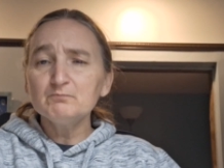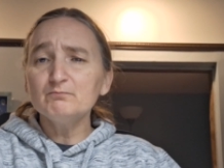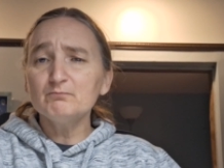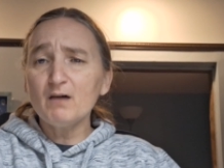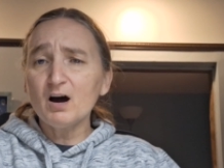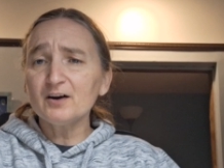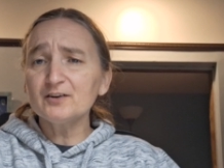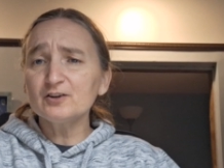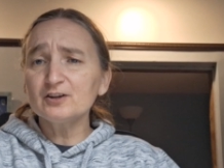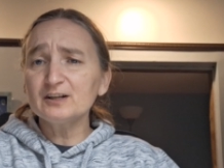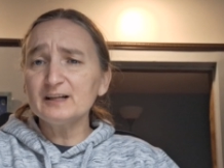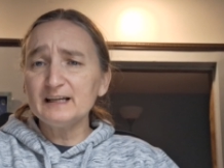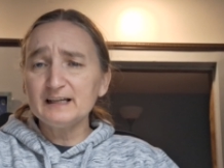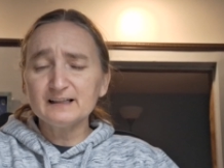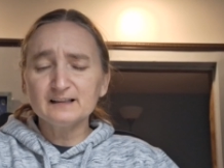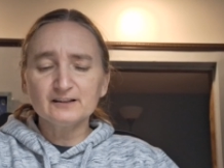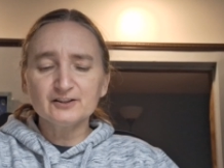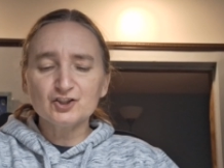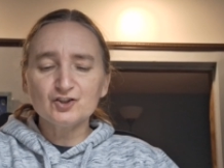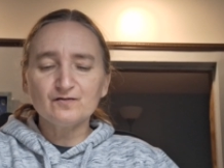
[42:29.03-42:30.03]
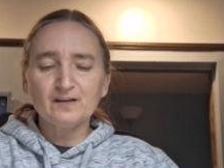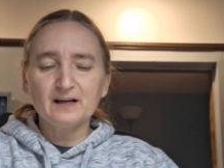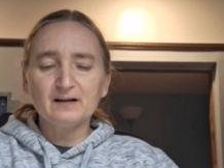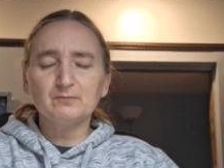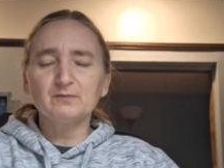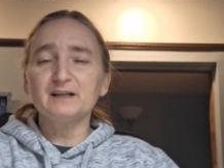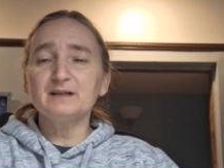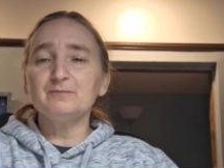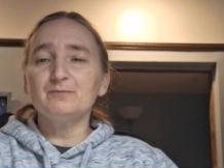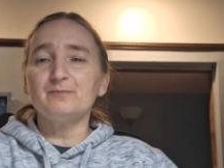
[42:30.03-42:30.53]
modern English
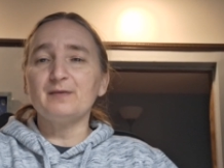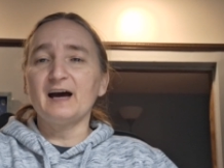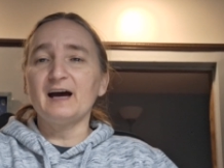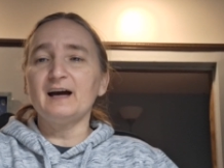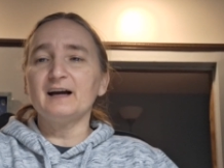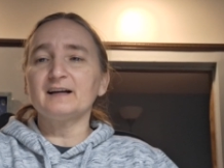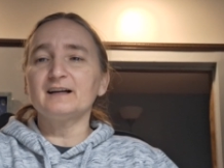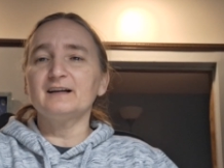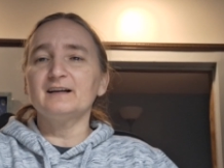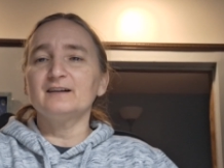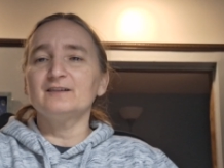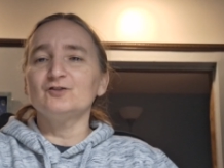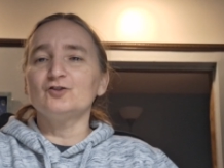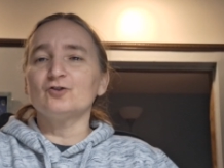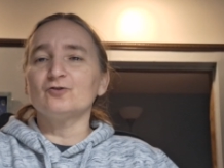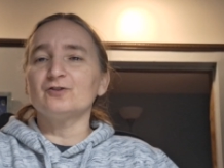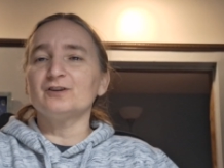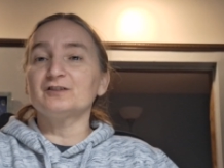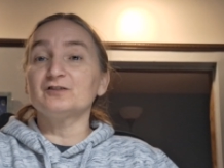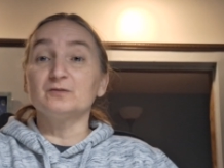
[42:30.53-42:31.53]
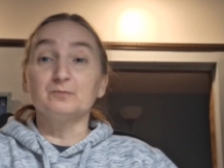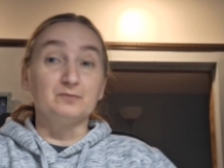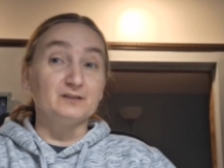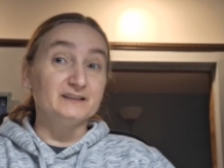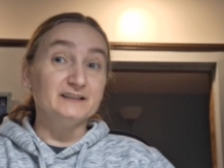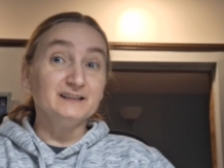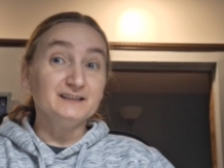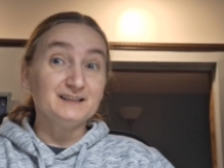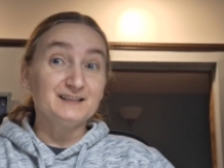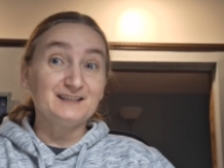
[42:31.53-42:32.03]
family back during the
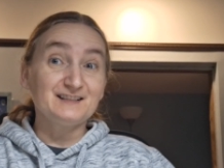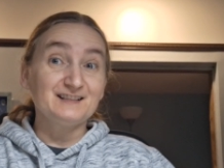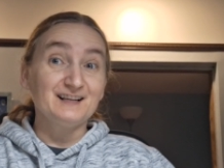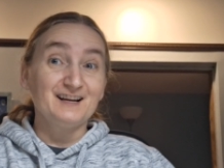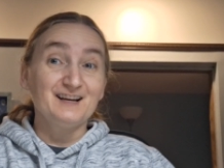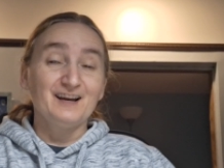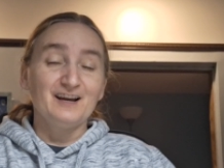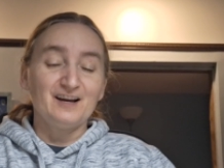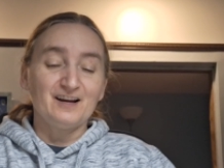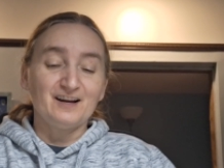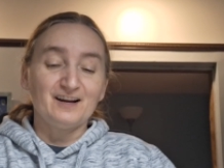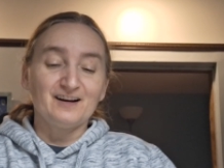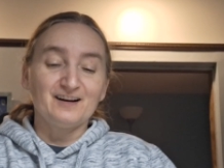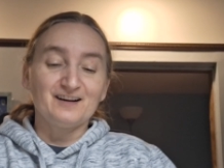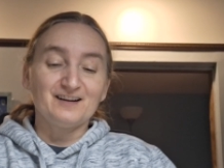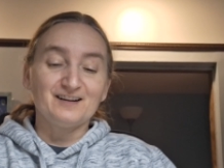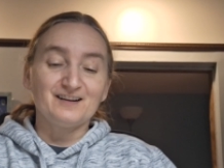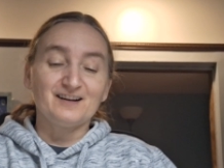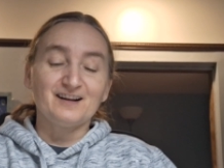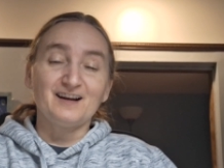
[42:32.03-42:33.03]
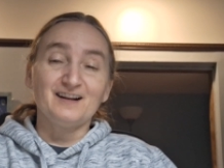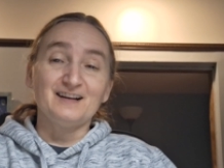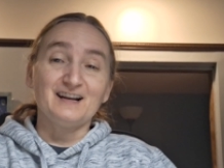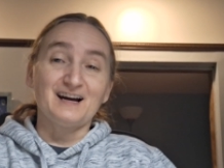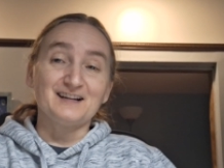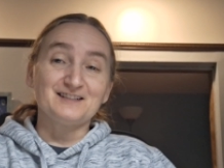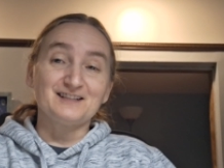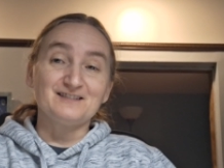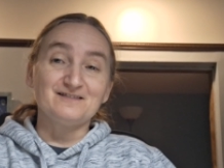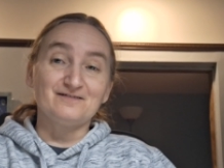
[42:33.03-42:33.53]
Blitz in
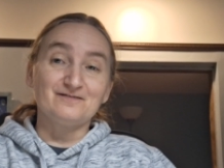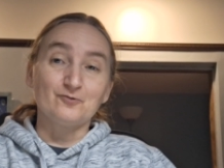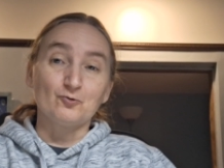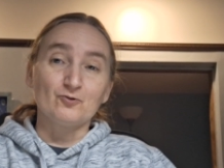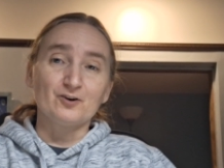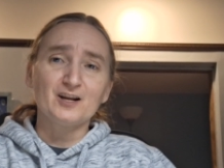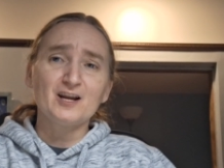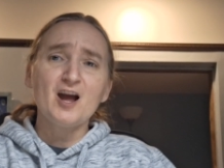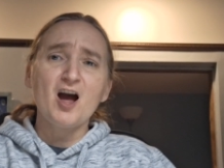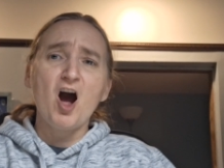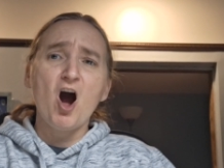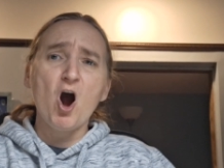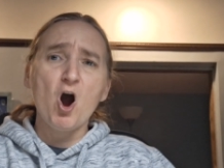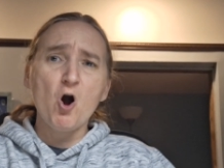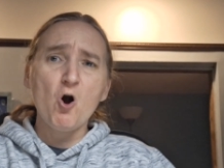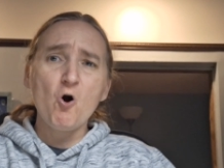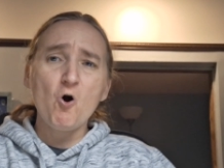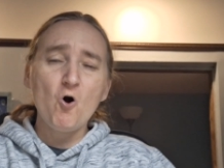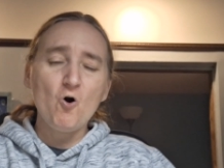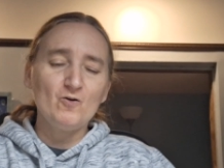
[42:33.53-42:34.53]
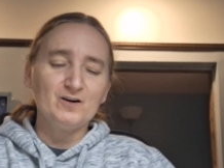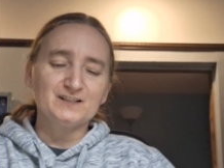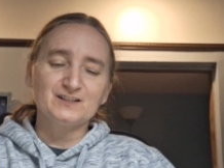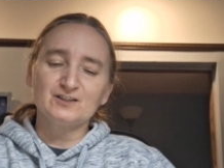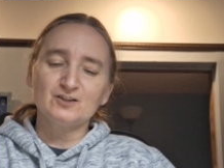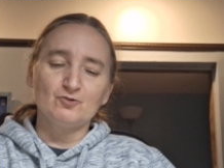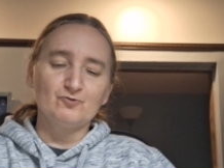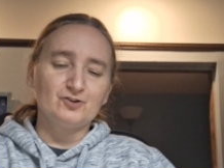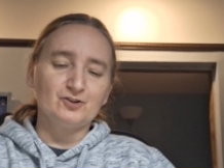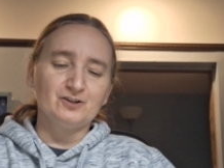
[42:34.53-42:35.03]
1940. Oh,
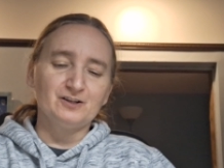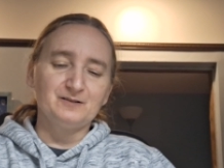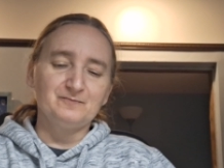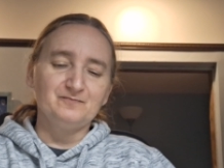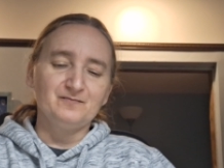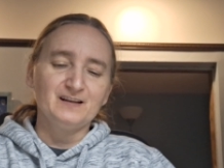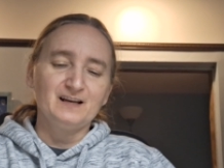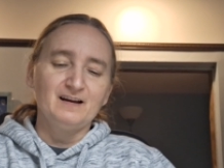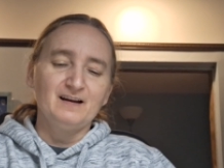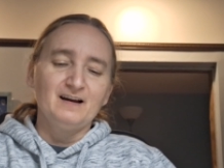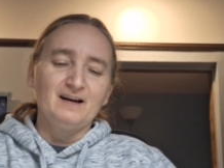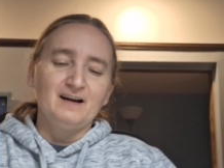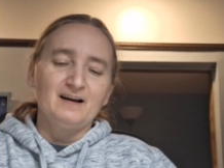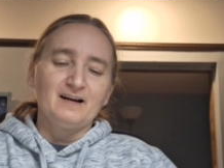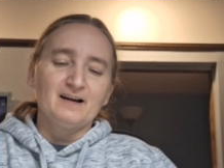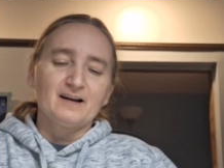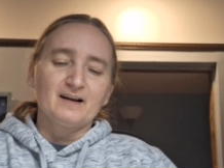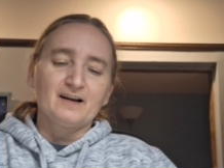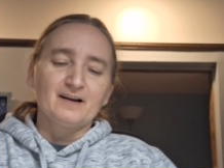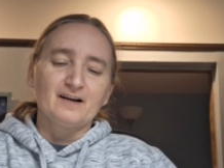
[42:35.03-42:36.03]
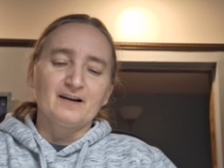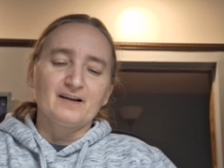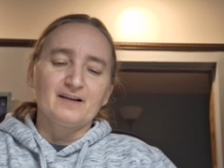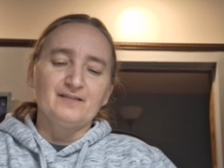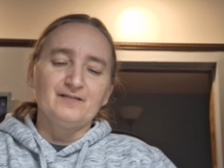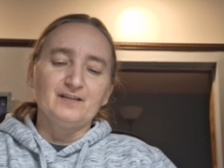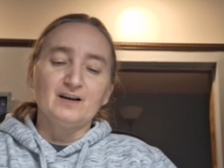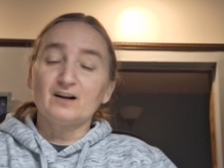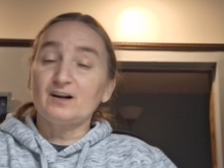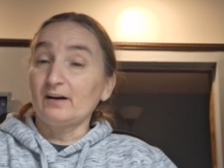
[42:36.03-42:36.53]
it's so good.
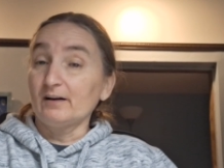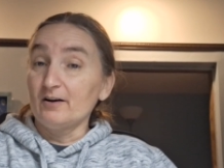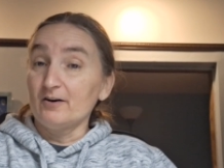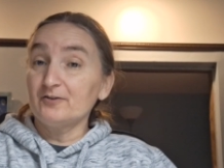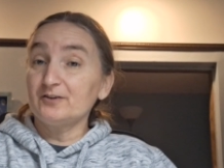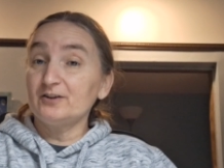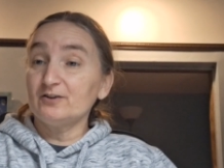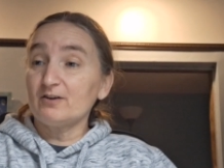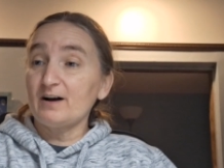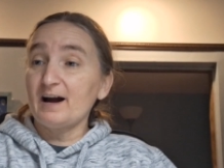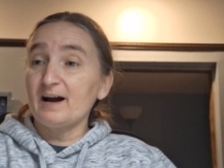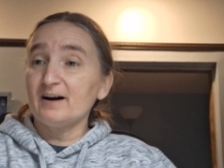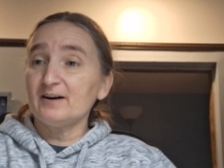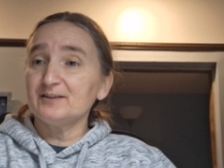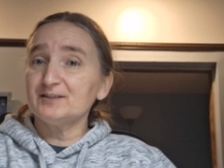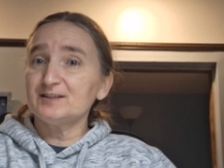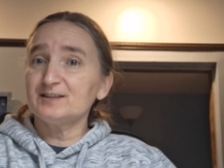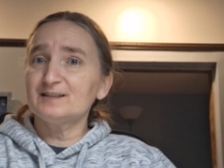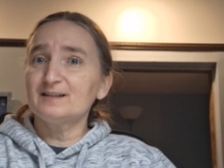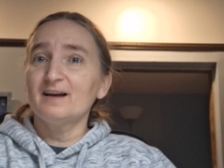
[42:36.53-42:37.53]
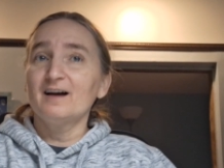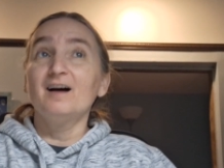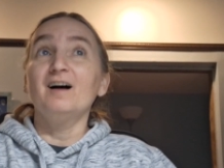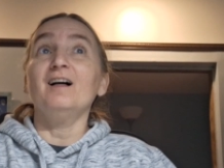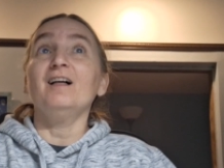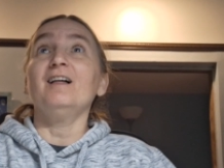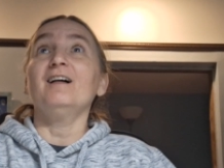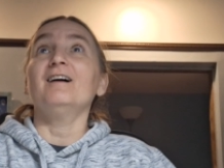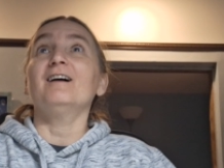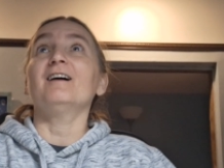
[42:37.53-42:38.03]
Colonial House.
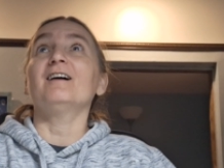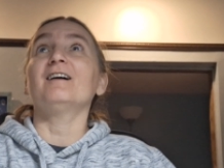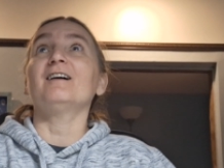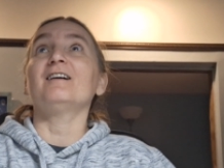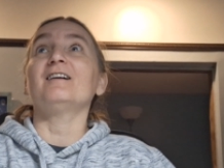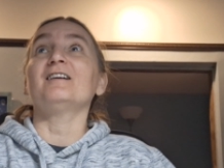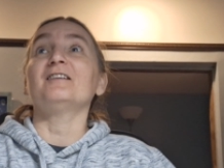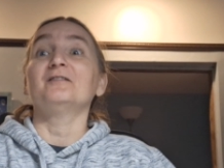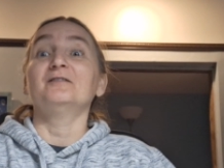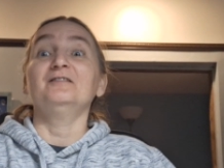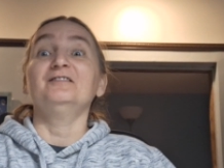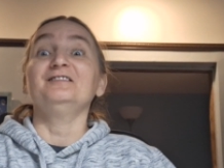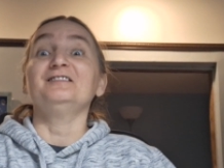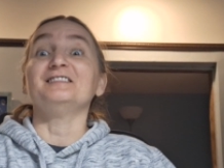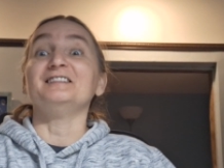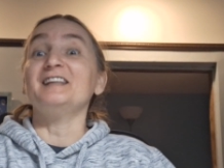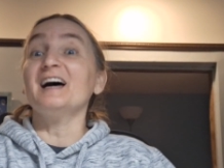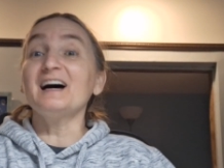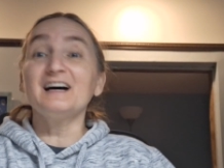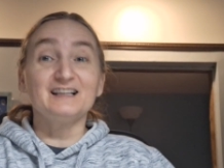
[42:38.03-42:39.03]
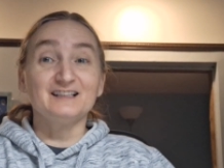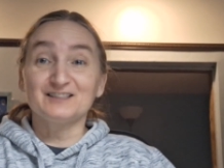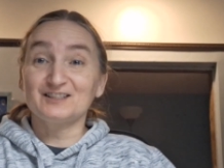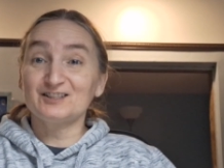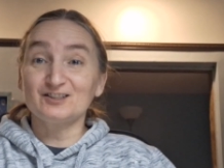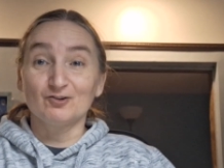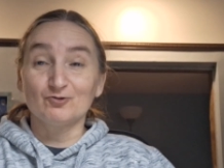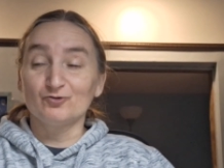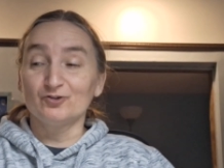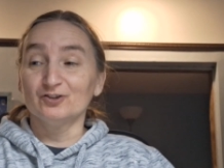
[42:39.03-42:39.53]
Uh, that
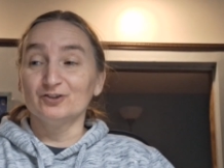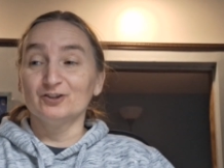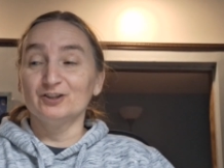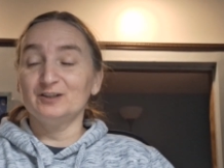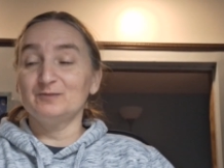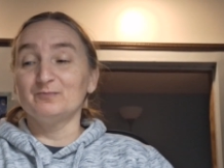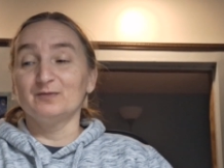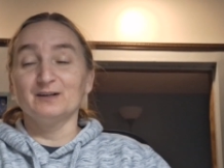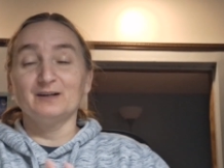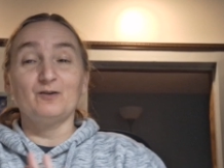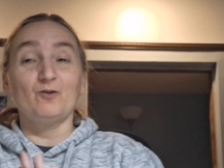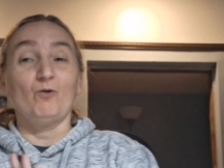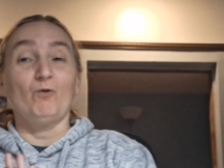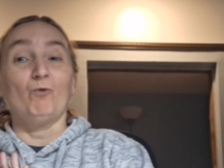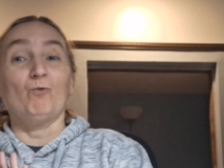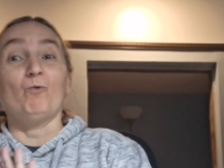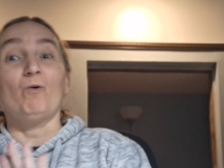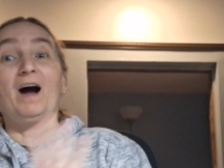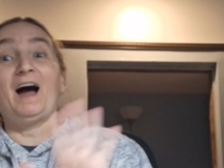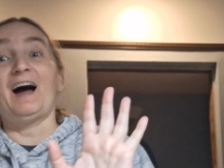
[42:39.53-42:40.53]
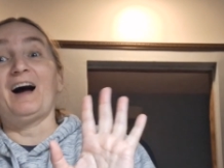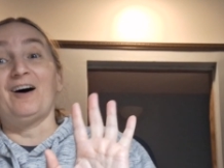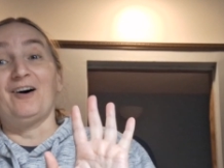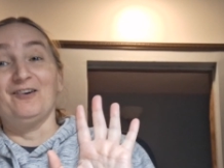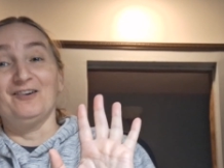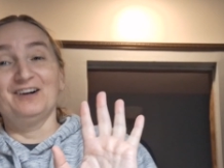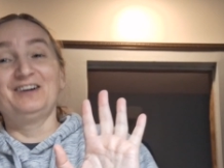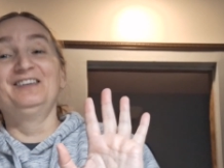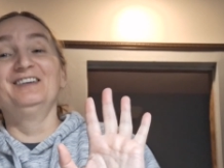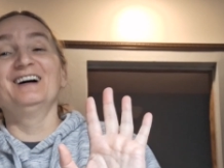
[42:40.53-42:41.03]
is so good, but
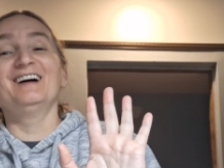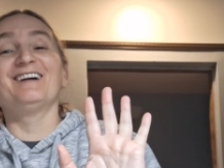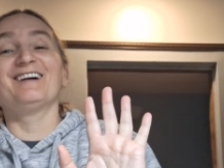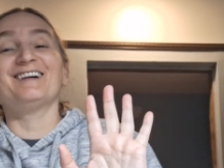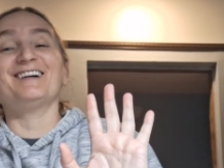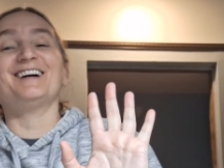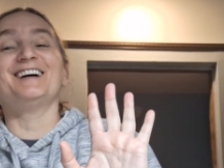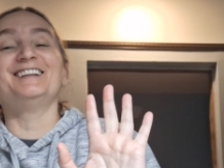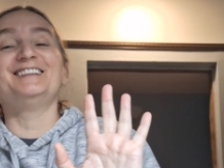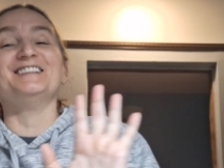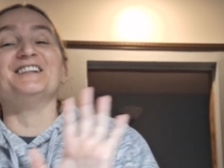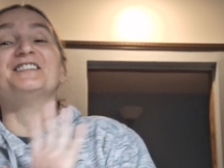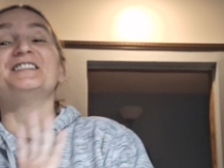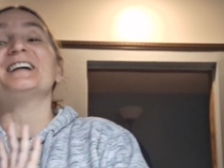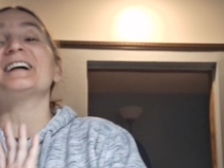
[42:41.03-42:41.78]
wow. did